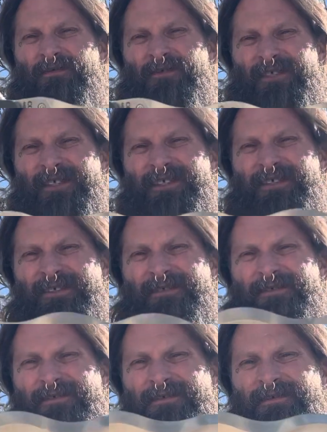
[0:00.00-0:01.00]
green.
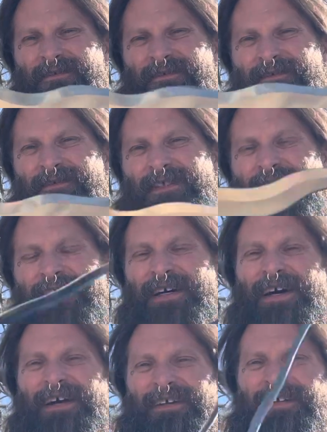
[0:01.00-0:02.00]

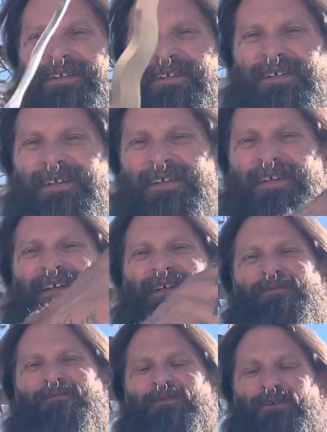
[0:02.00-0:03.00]
Ha!
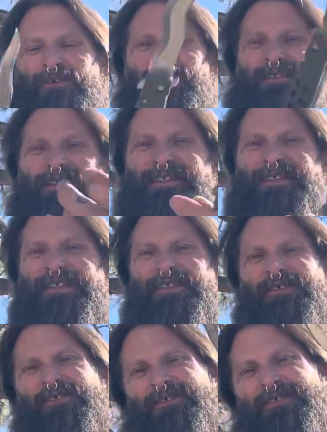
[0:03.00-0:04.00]
Boy, this thing
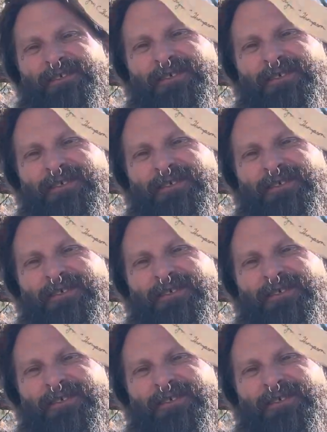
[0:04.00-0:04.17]
sure is